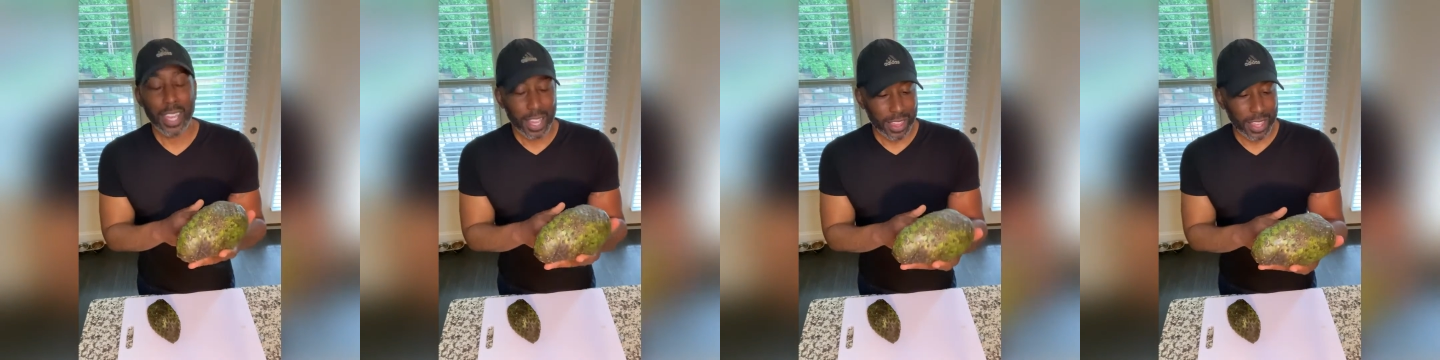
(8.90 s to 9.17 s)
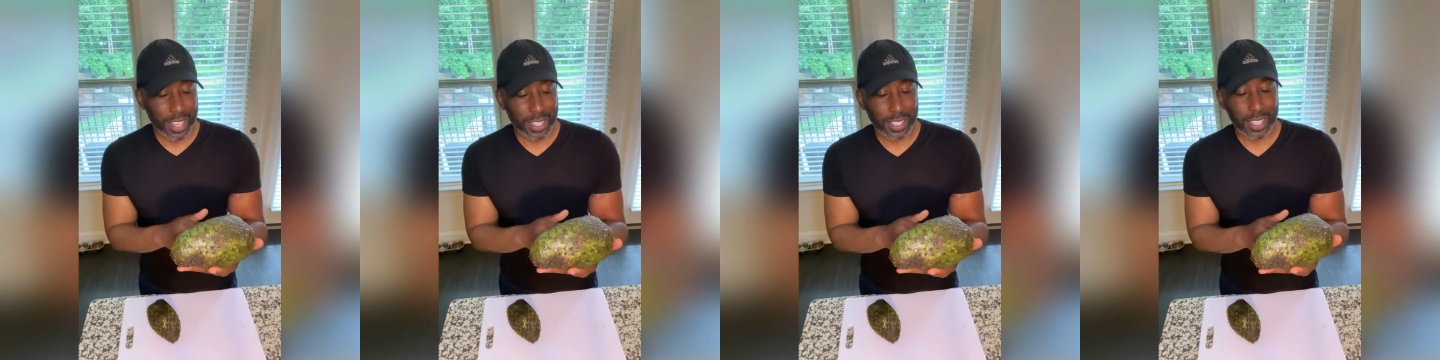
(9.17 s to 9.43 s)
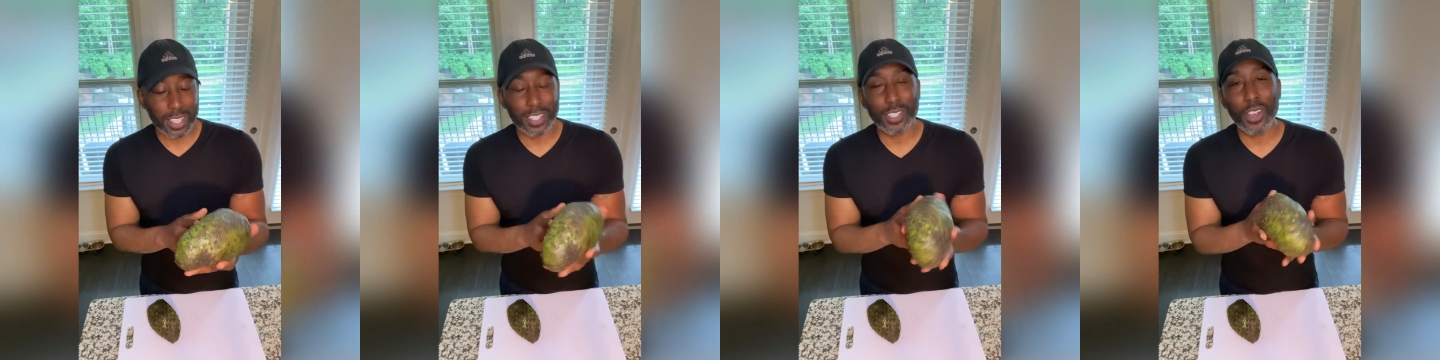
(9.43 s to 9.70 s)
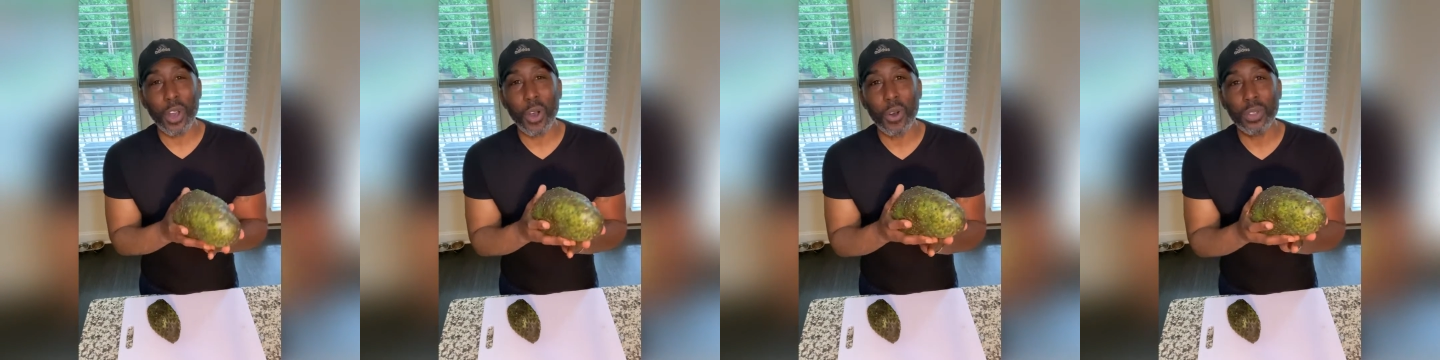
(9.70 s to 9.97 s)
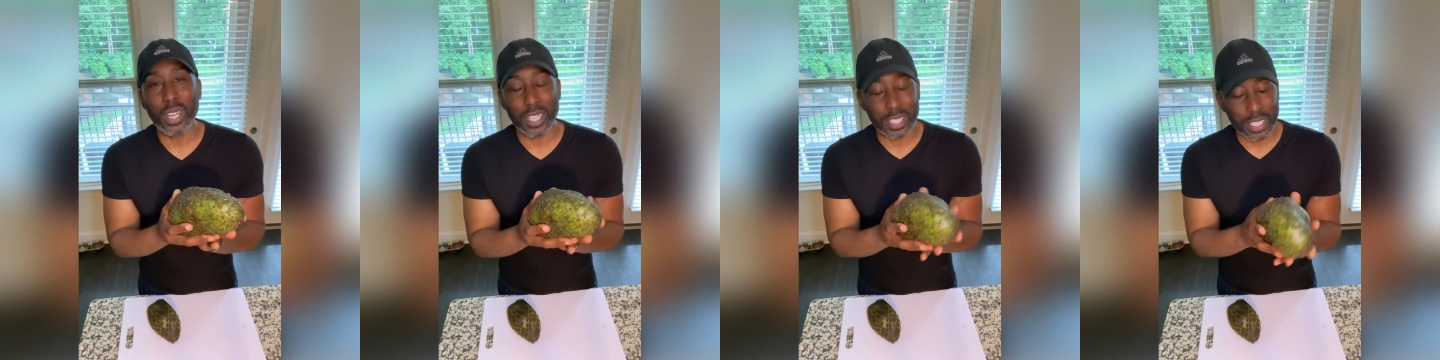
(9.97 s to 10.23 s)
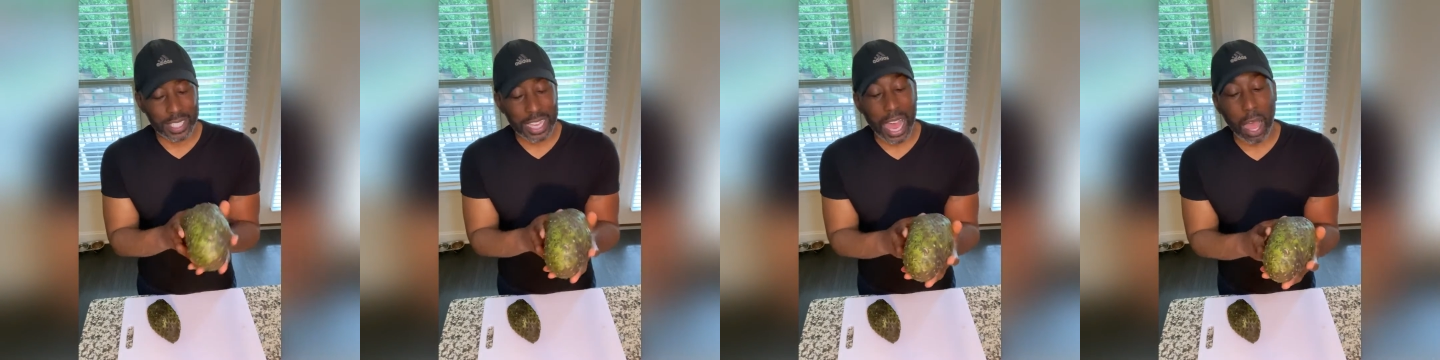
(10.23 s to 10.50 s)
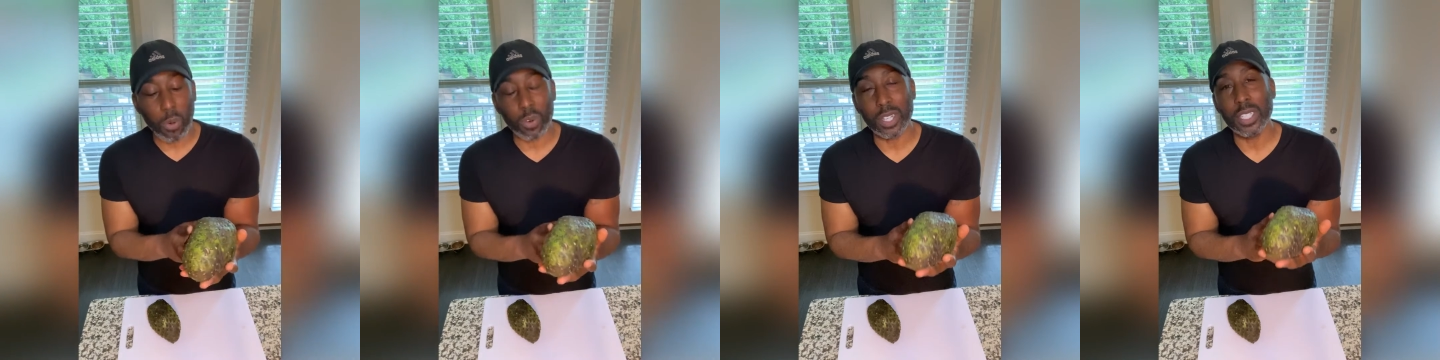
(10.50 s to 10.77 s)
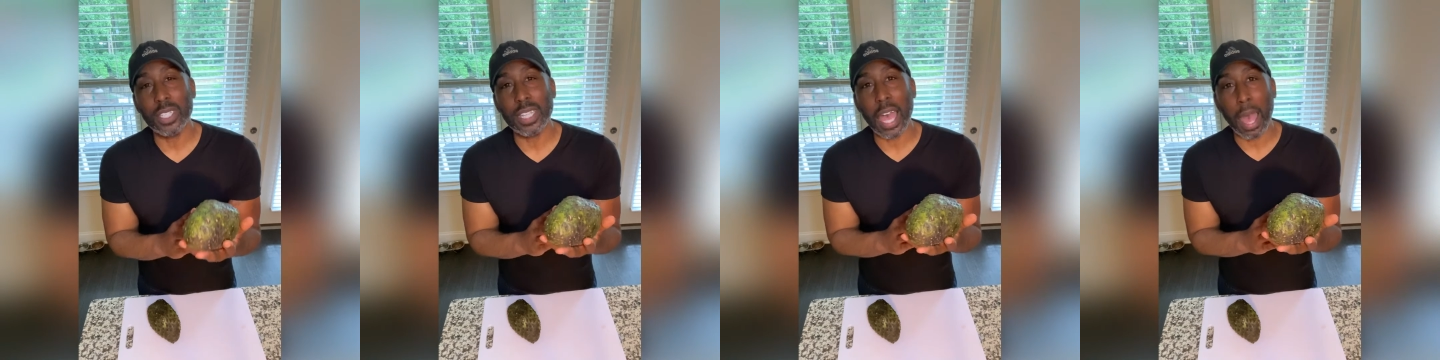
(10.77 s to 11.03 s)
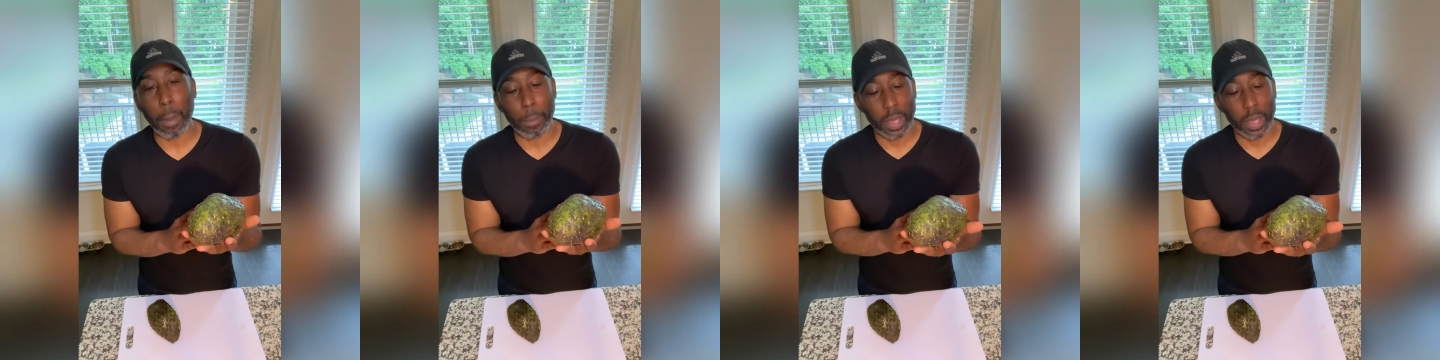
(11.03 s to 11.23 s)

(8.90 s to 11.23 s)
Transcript: This is called a soursop,